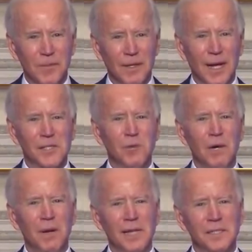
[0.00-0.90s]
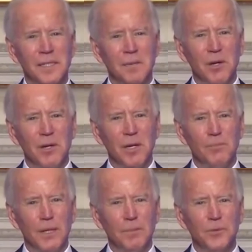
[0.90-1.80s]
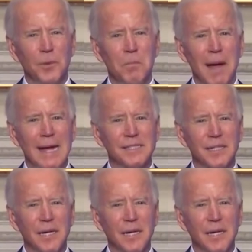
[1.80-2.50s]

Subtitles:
That's why I'm asking the American people to mask